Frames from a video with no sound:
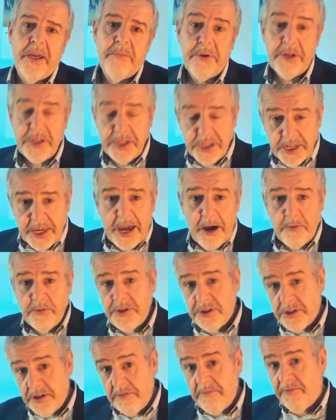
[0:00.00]
But it's
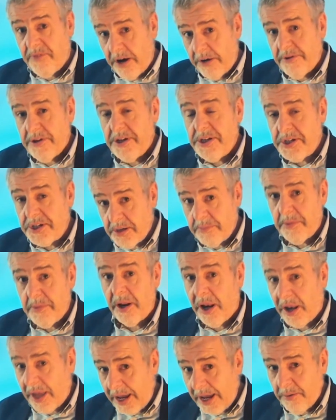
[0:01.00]
couched in very
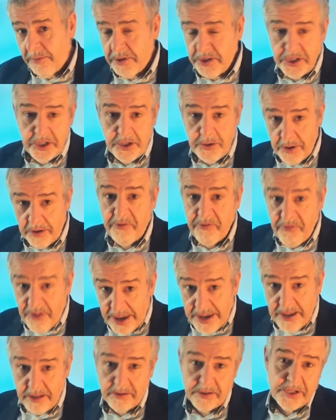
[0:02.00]
similar language. You have
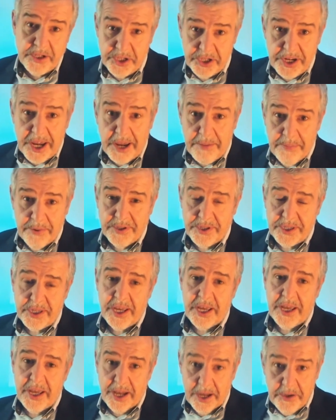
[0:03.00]
failed as shepherds
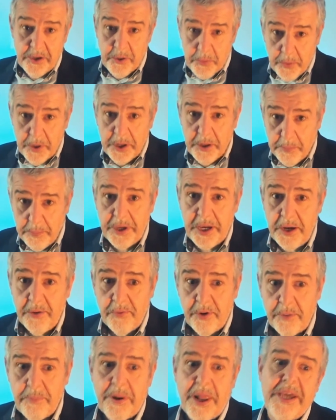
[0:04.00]
and you will be
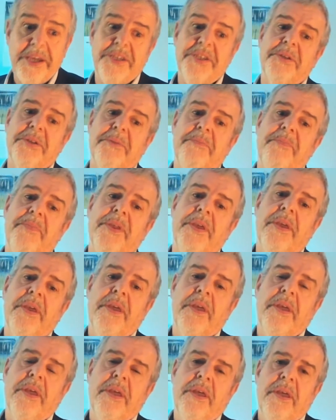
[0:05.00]
replaced.
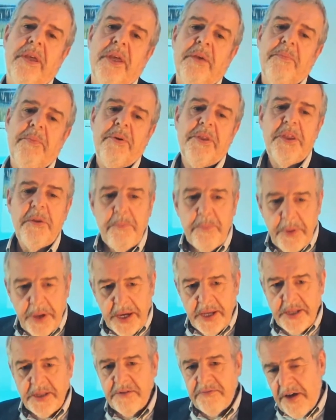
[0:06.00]
But the
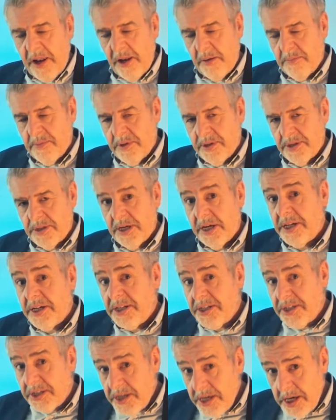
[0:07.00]
big development in
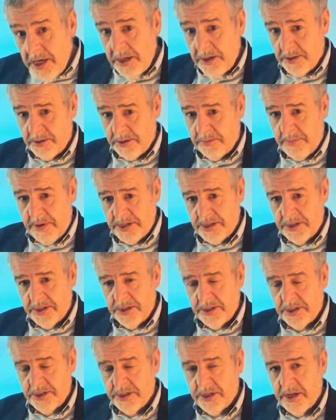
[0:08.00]
Ezekiel's
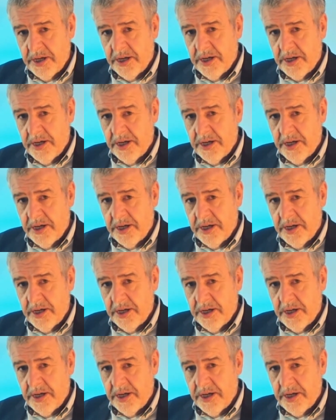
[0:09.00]
message